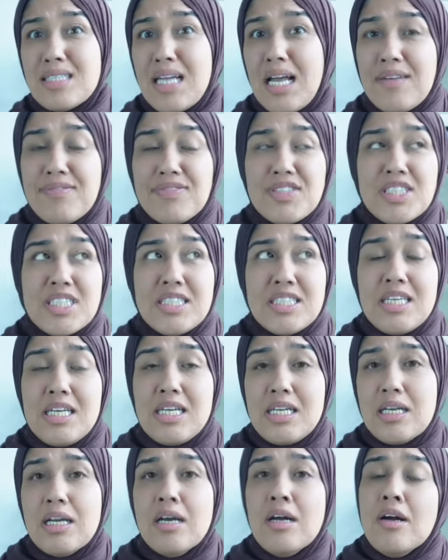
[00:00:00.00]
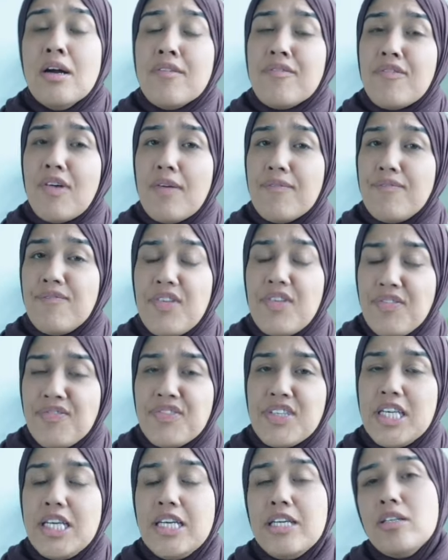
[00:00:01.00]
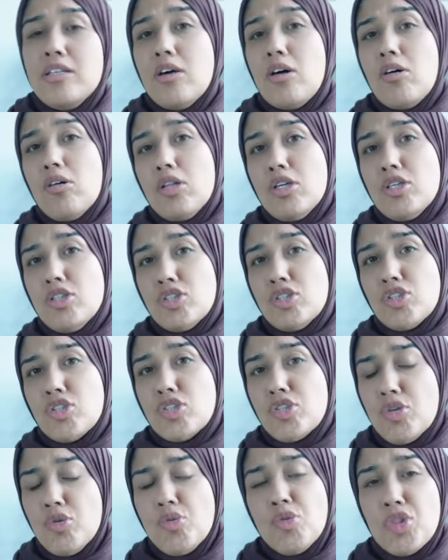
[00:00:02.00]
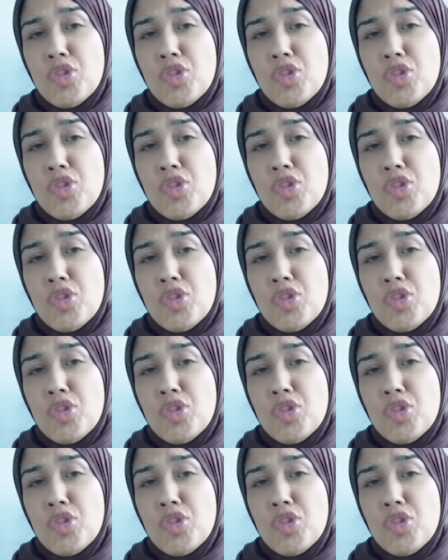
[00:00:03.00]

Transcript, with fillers: I've seen from fifteen dollars to